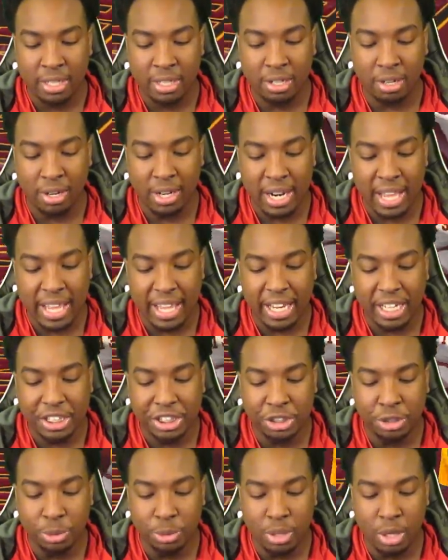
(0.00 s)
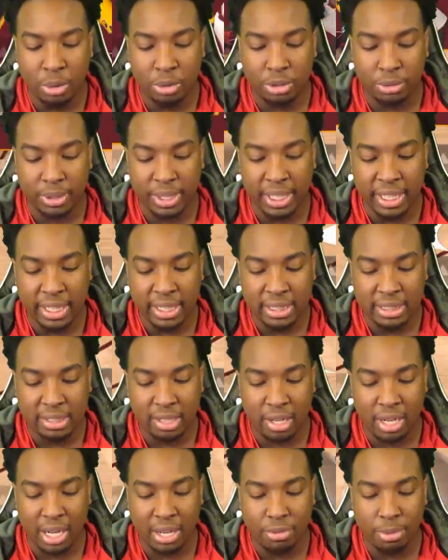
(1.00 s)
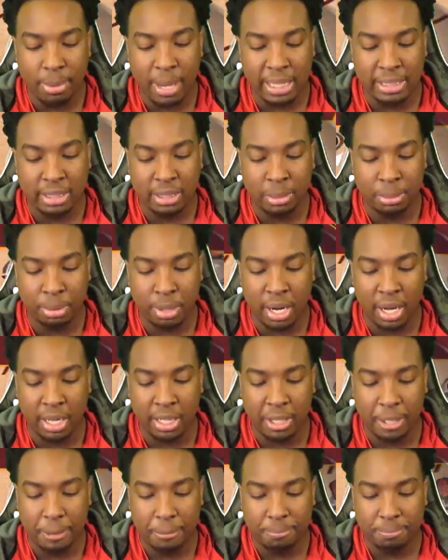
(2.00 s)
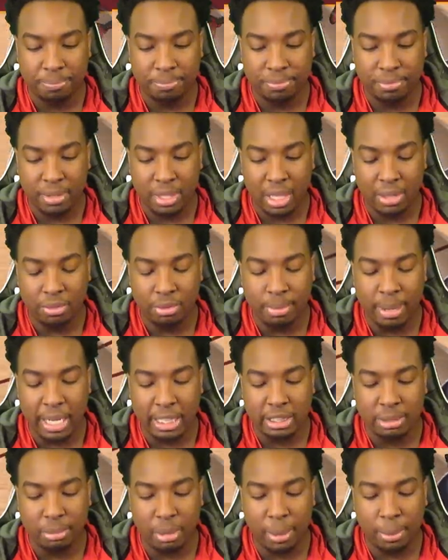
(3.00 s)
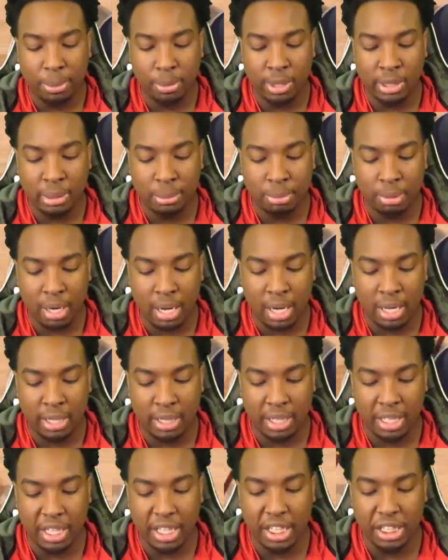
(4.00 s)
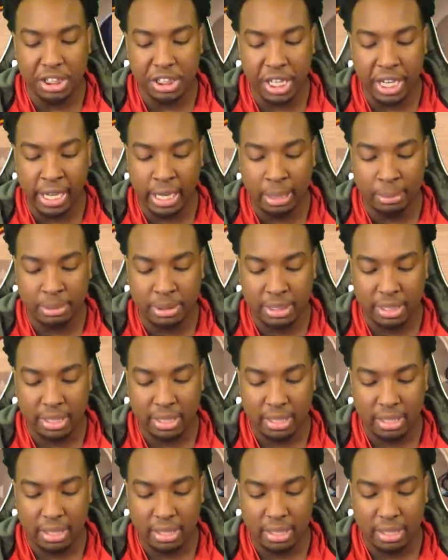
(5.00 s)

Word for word: Garnett ain't shooting no threes. All right, give it back to LeBron. Give it back to my boy LeBron, King James.